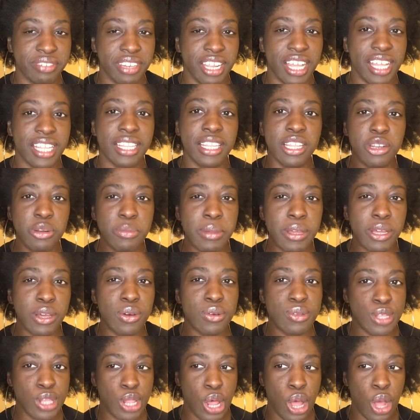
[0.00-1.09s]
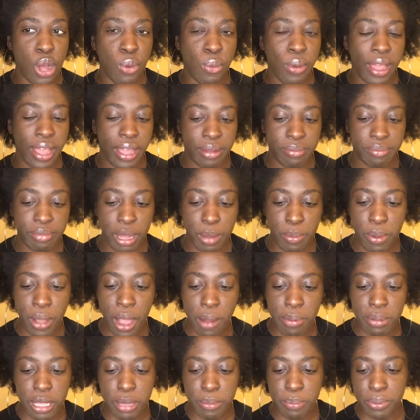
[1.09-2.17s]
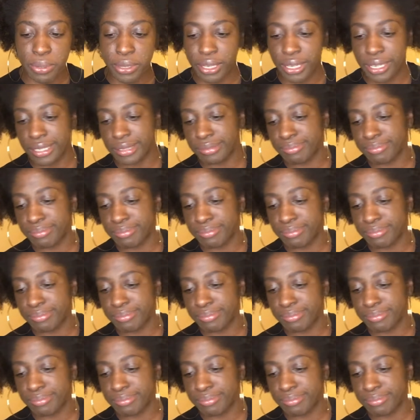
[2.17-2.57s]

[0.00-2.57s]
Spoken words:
A little bit goes a long way. I probably put,